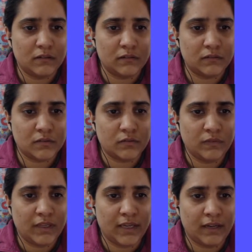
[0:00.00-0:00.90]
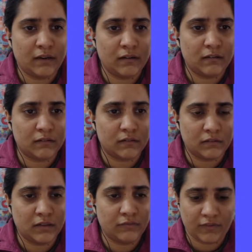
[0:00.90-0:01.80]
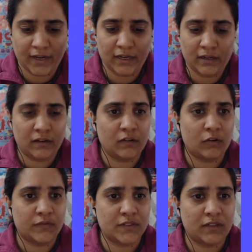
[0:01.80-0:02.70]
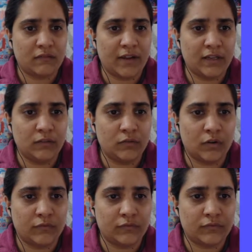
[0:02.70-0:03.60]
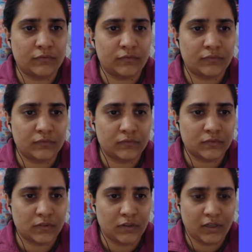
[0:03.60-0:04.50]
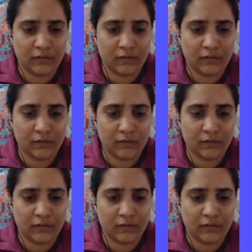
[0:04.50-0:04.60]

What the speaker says: So we can define an offset value of, sorry,